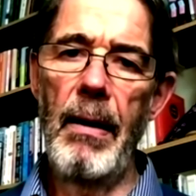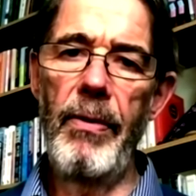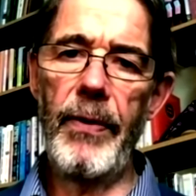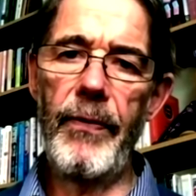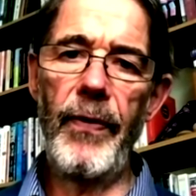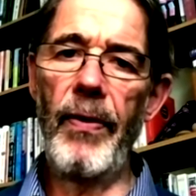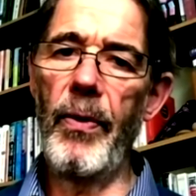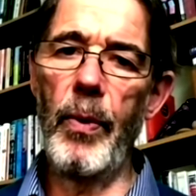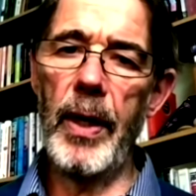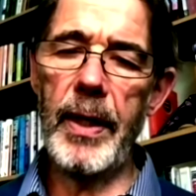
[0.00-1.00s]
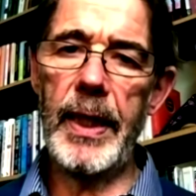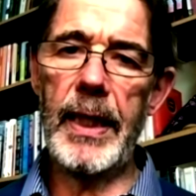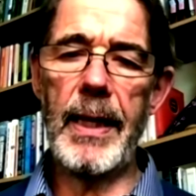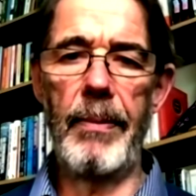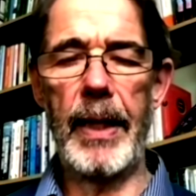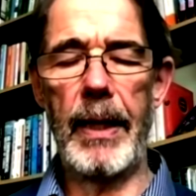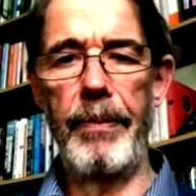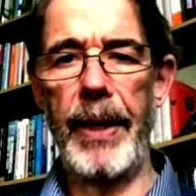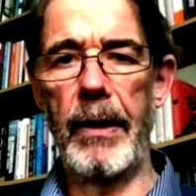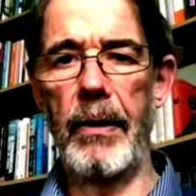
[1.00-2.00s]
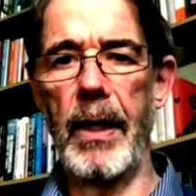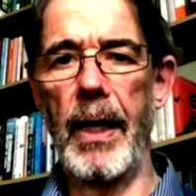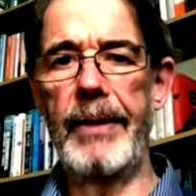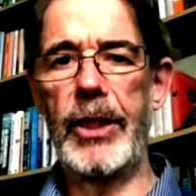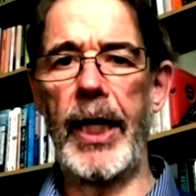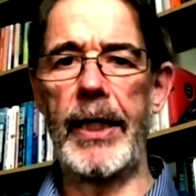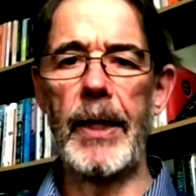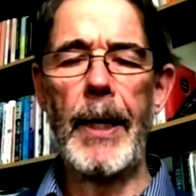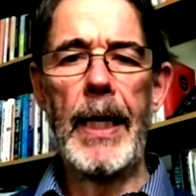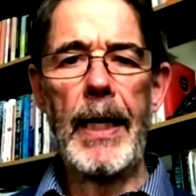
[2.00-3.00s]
that fund the work of the Intergovernmental Panel on Climate Change,